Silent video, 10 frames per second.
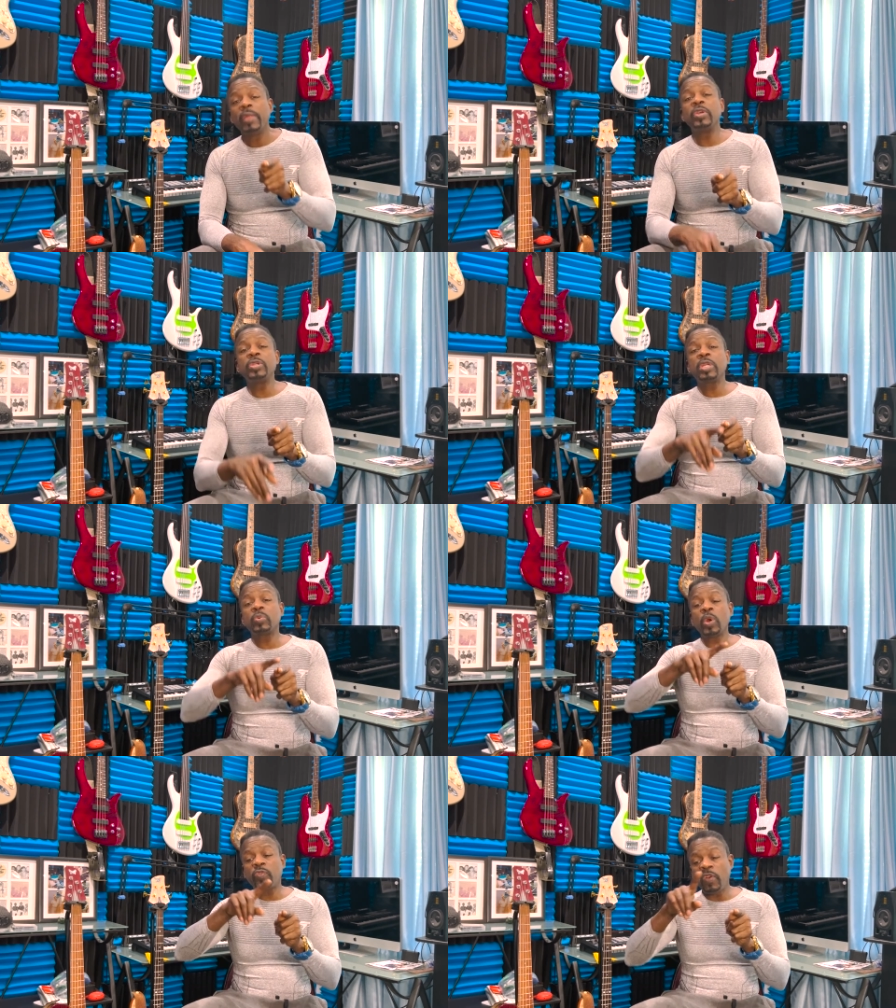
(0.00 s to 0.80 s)
Then you're going to
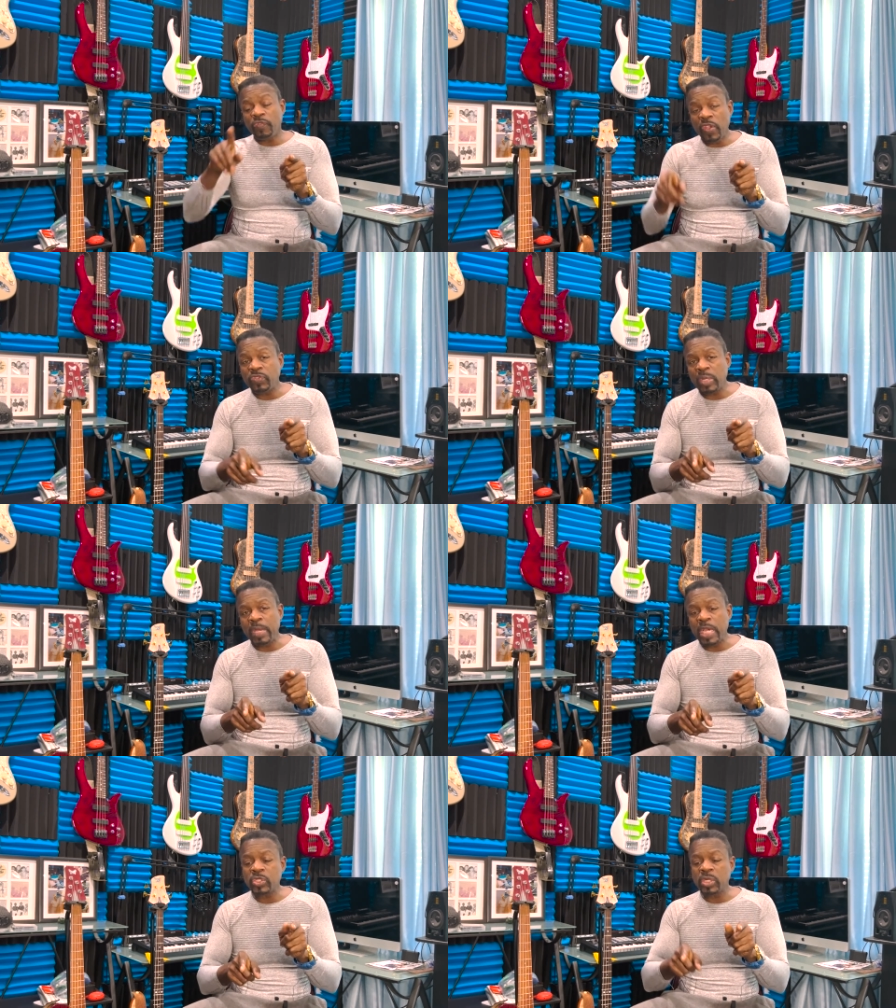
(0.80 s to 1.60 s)
work for 50
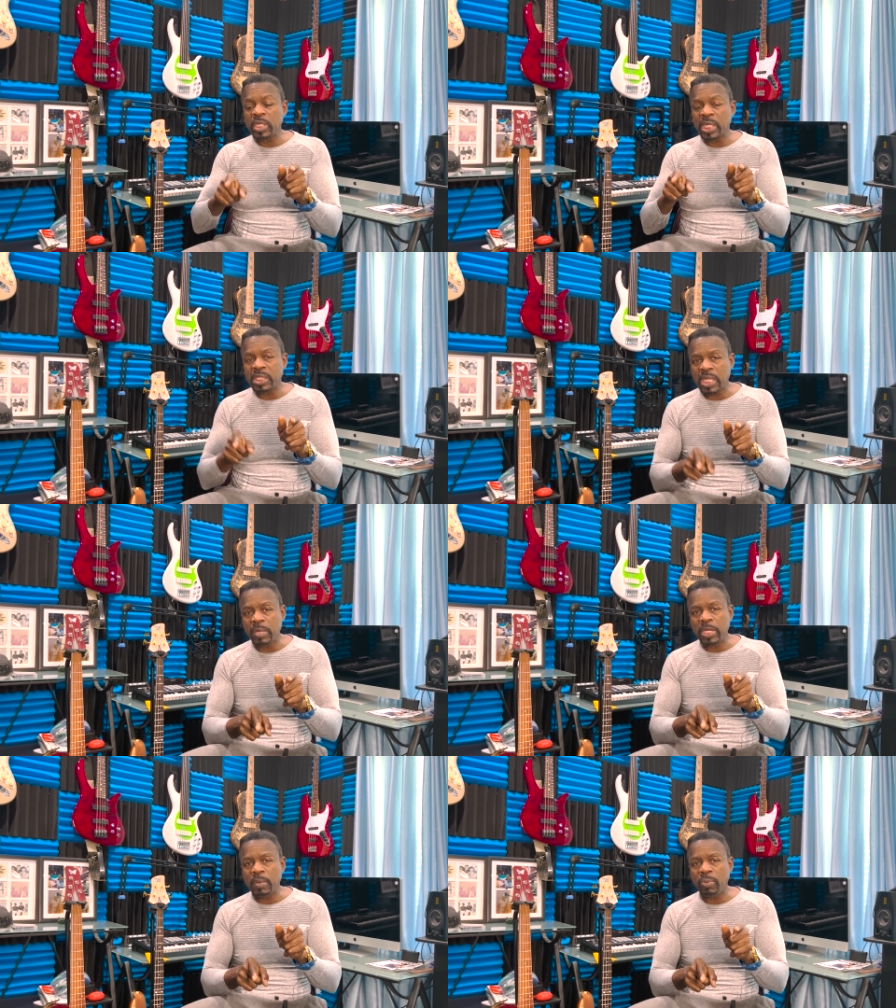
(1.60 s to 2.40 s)
minutes. You're going to take a 10
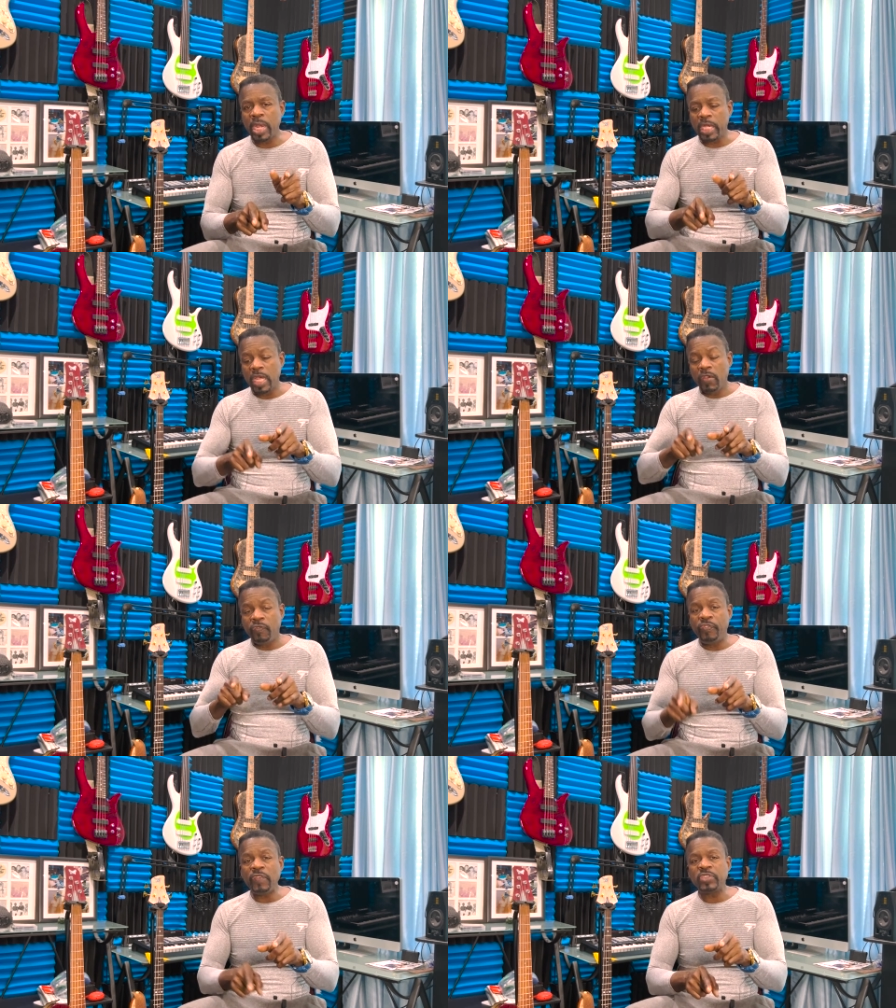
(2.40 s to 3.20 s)
minute break.
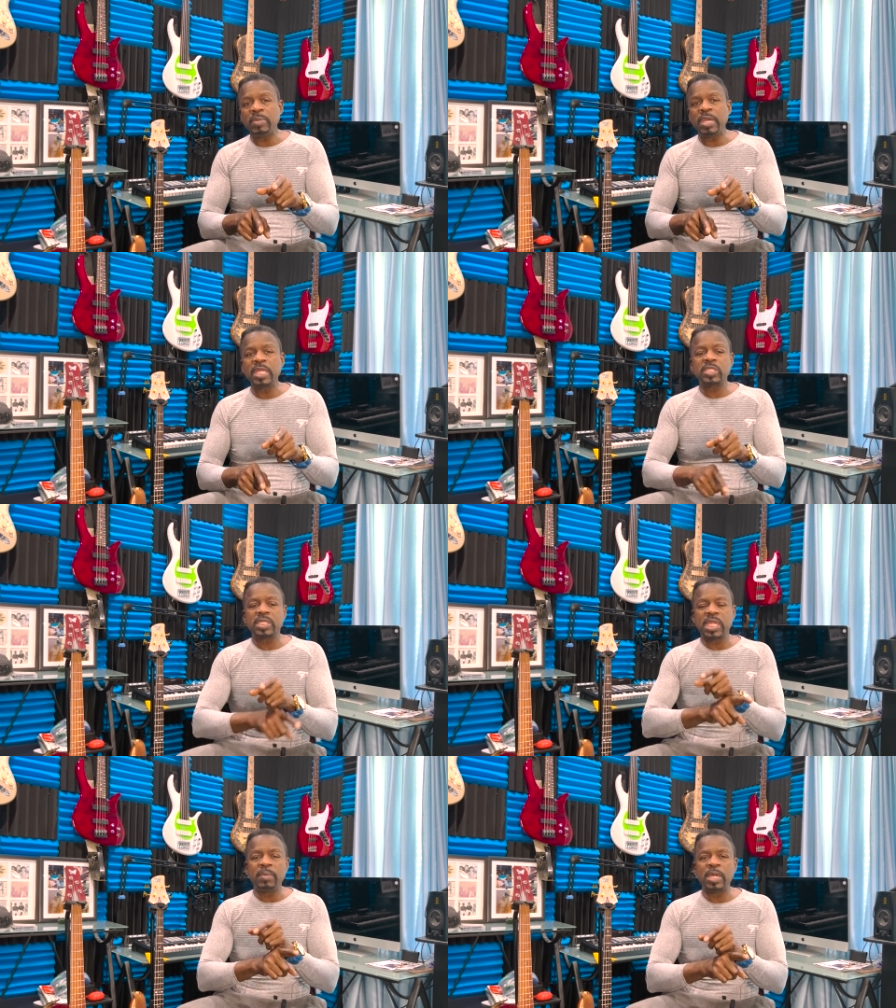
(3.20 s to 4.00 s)
50 minutes,
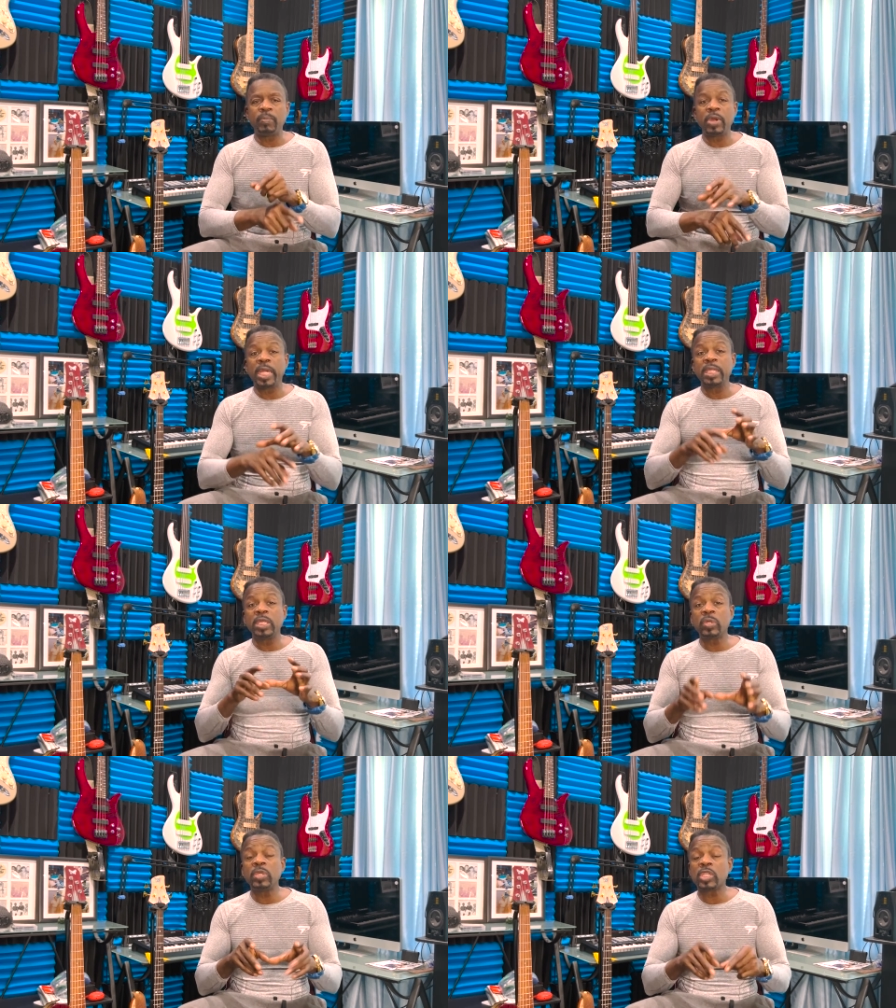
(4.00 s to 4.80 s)
10 minute break. And they
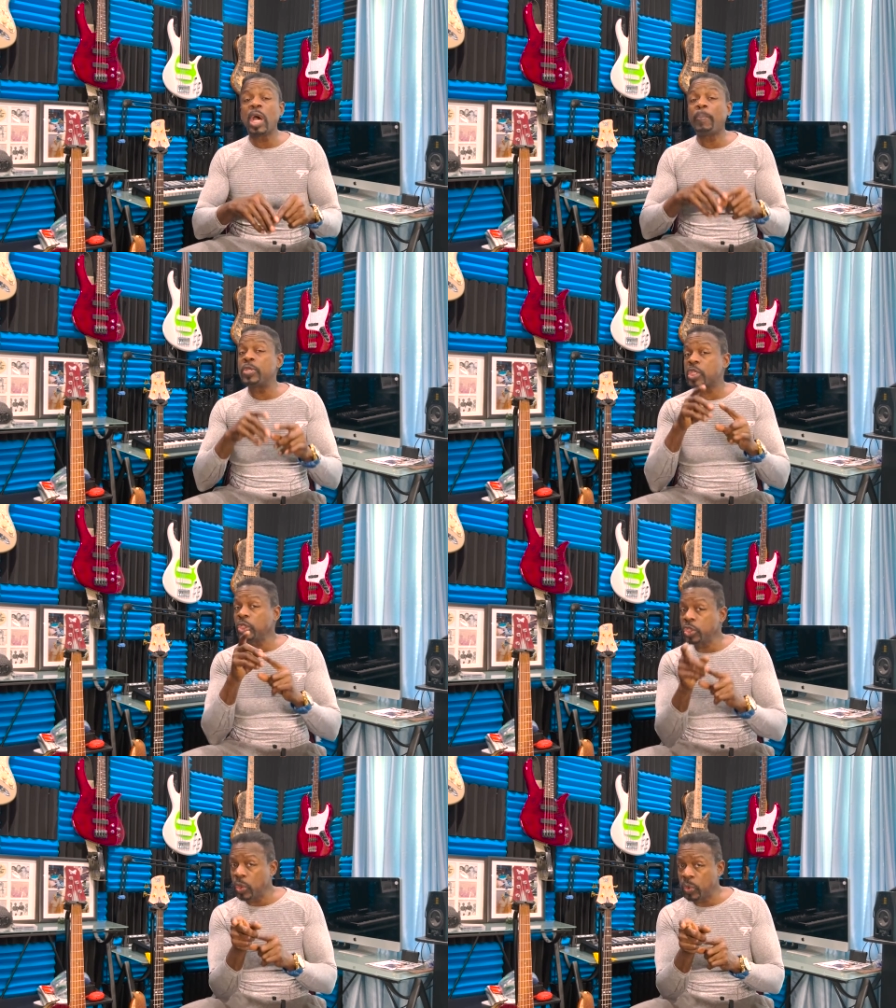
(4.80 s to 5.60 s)
do this up until
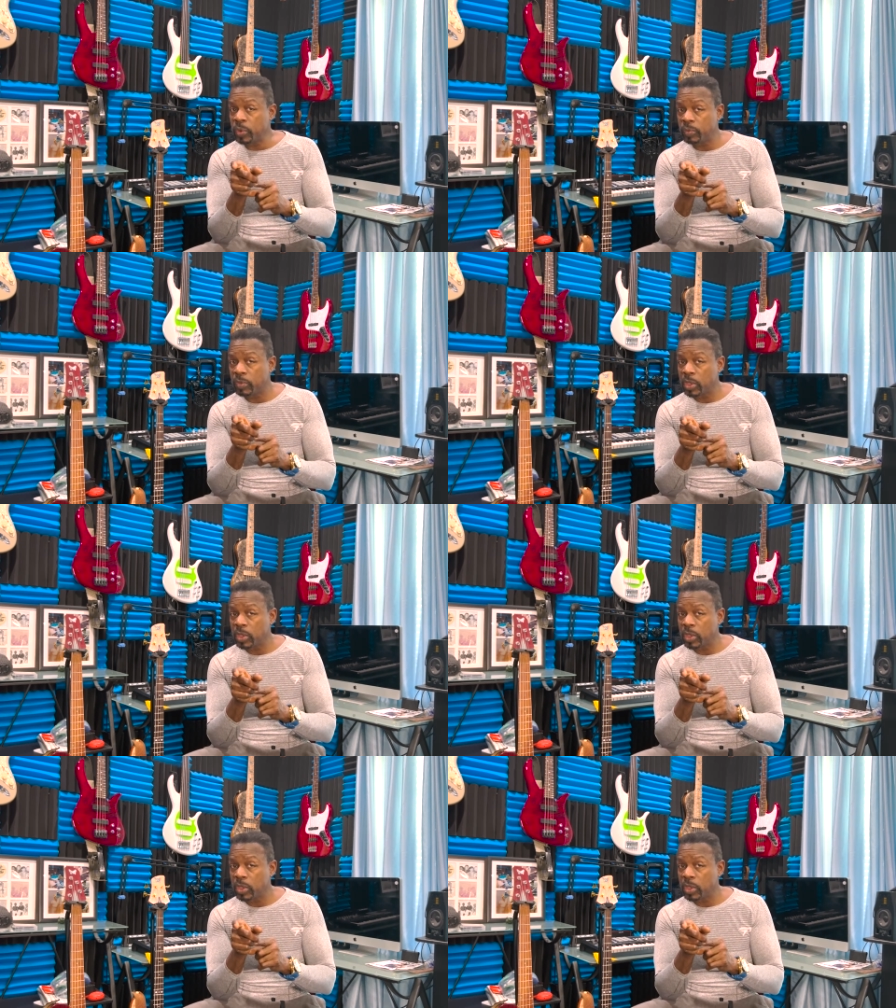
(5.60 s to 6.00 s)
noon.